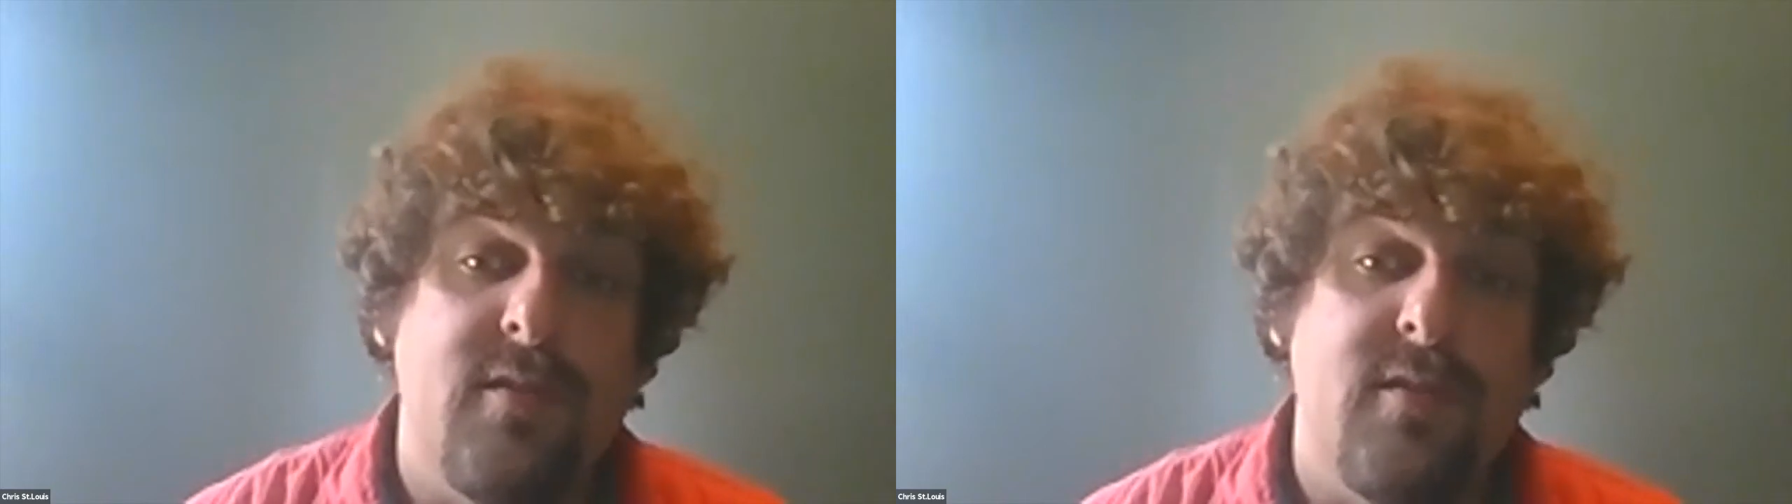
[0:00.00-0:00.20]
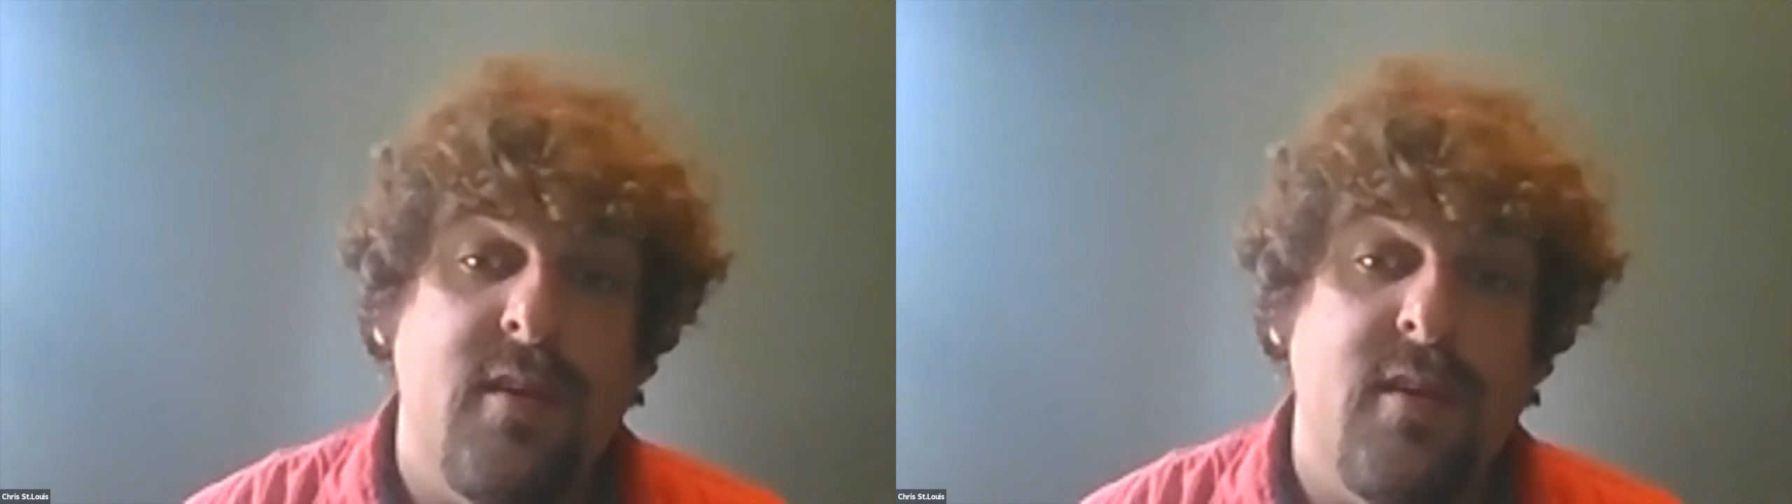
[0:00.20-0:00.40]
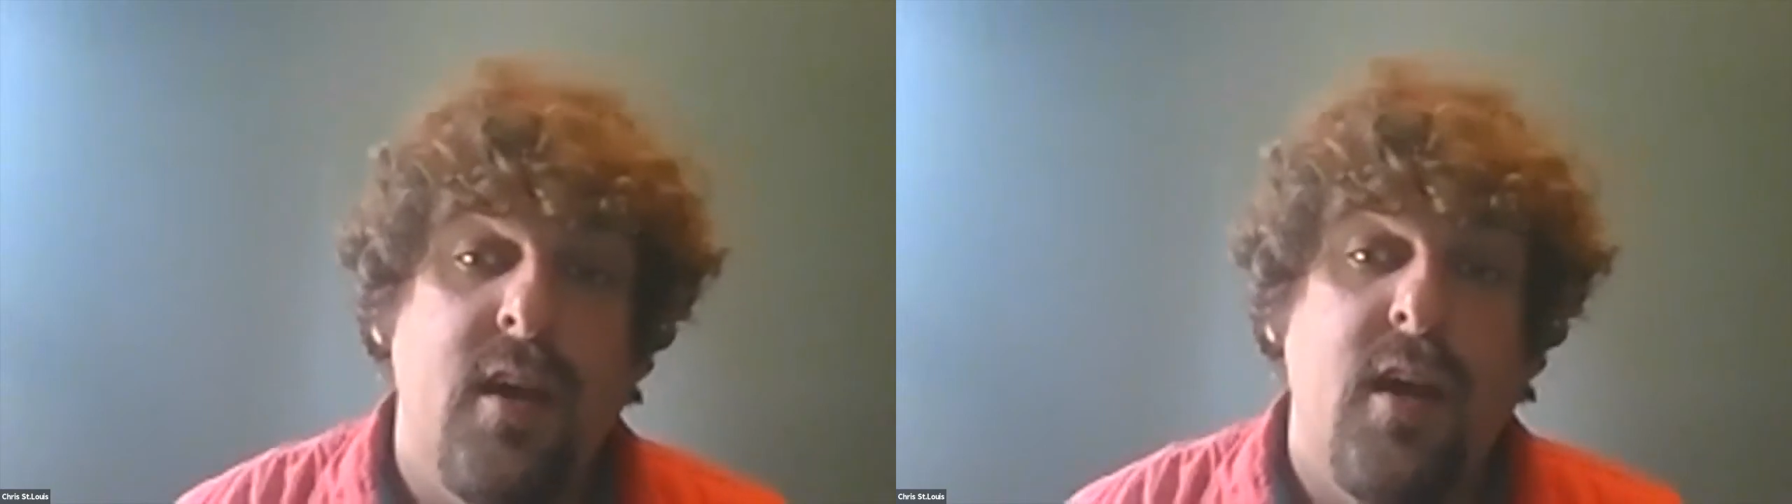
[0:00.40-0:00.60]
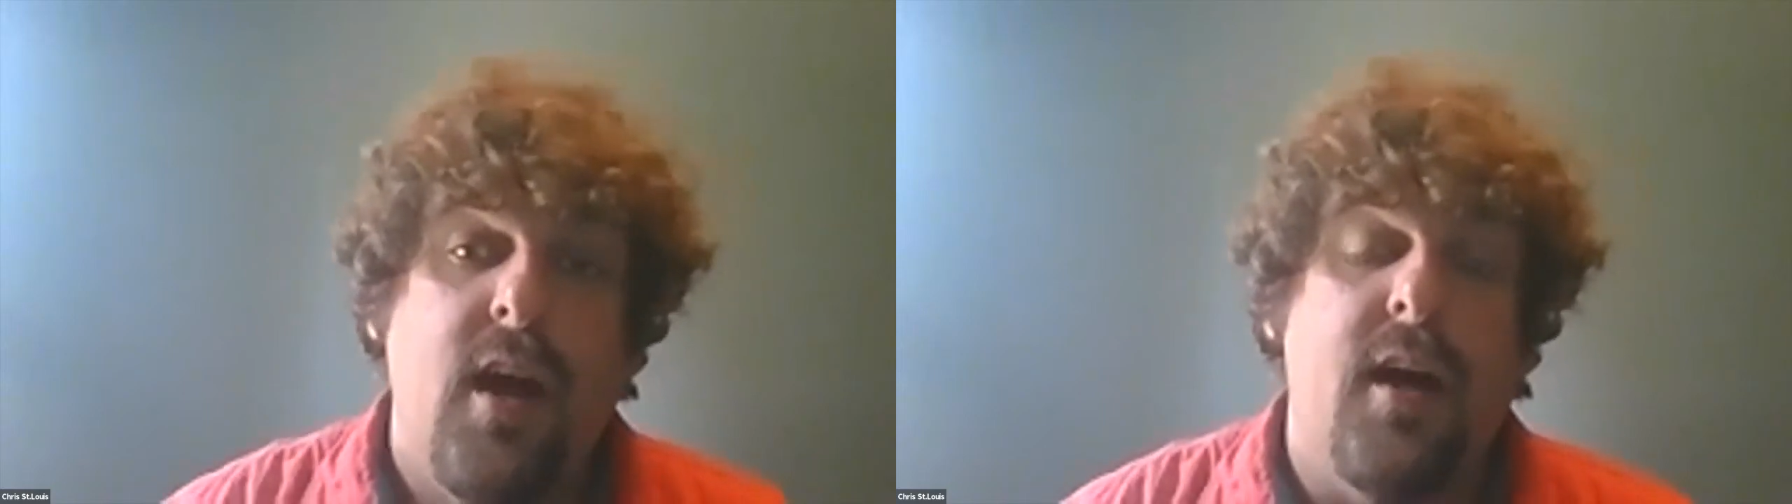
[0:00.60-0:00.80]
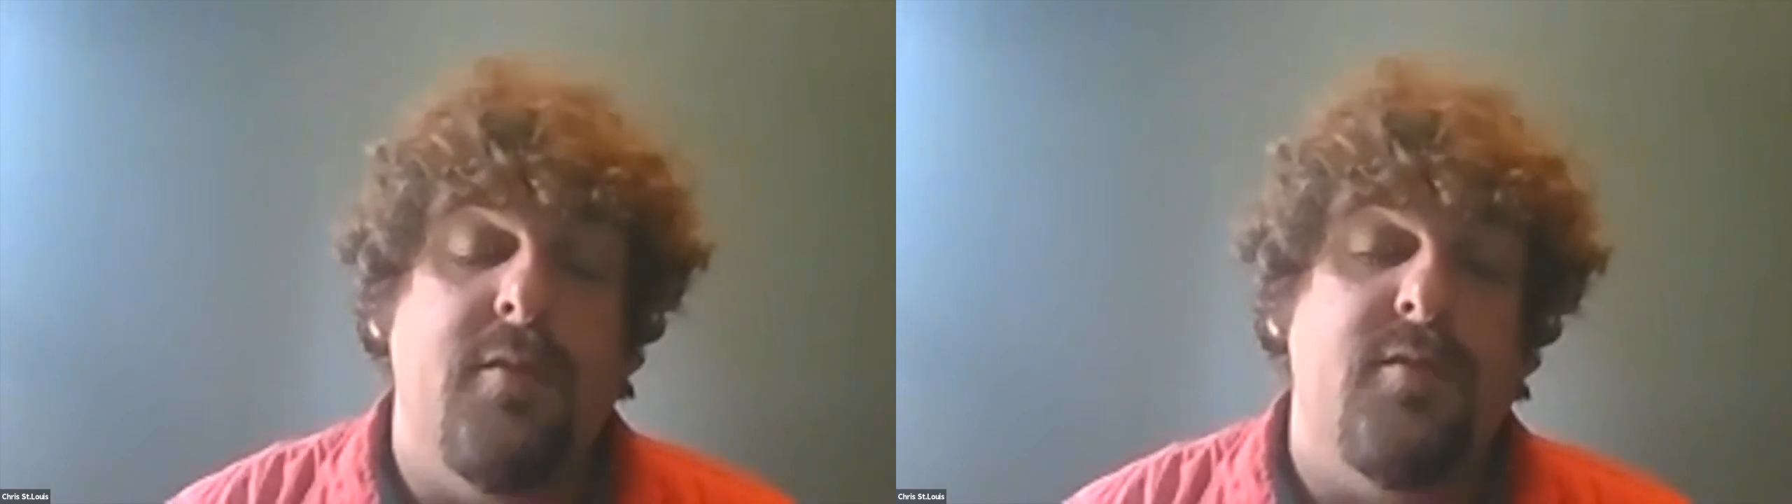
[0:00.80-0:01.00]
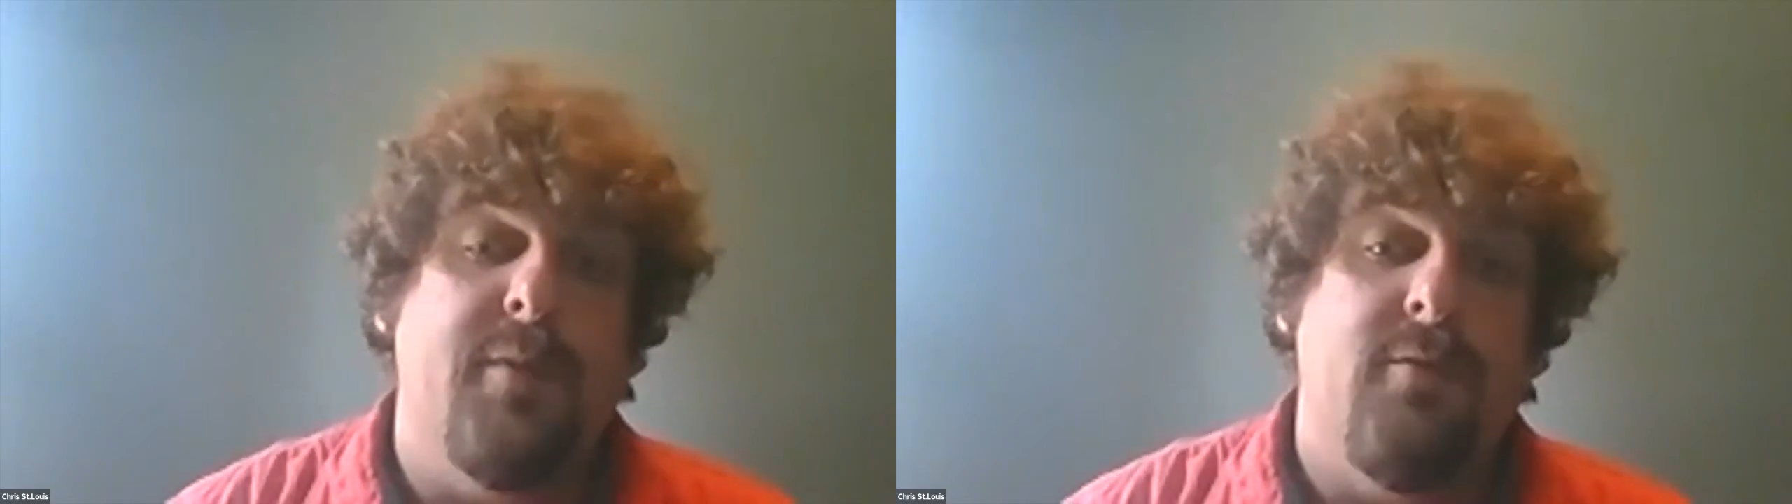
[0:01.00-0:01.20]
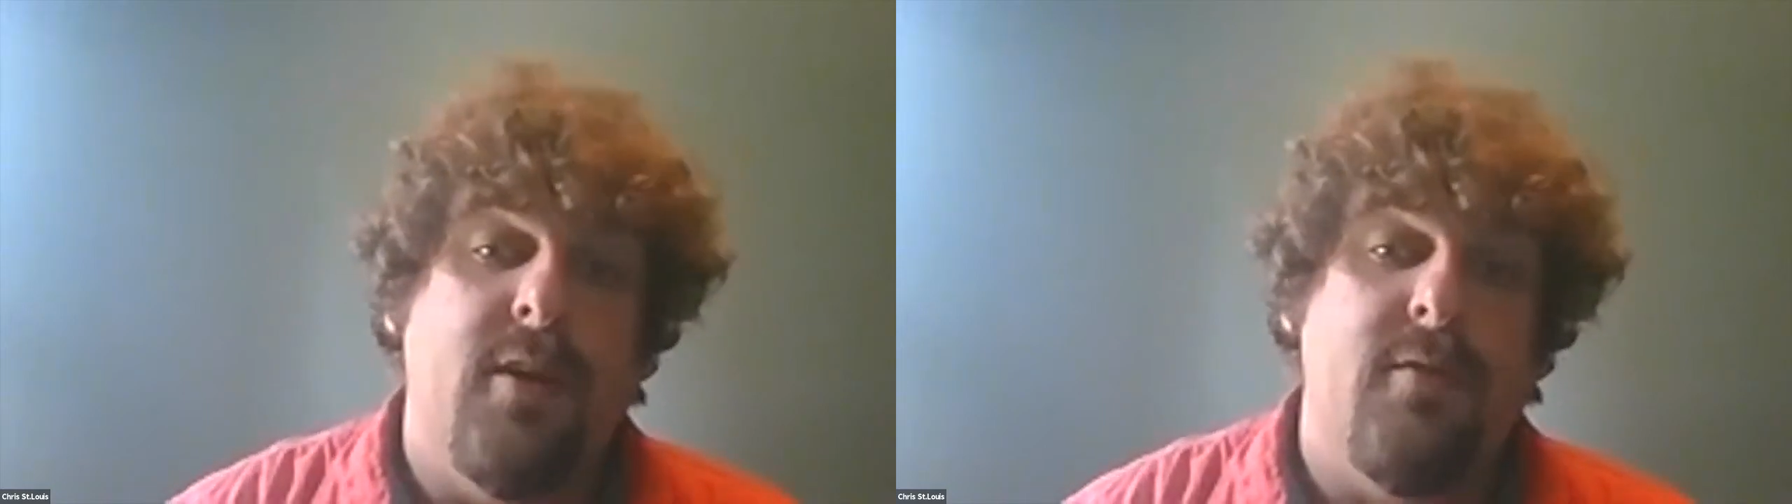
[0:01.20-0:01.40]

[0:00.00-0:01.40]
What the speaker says: and clinical supports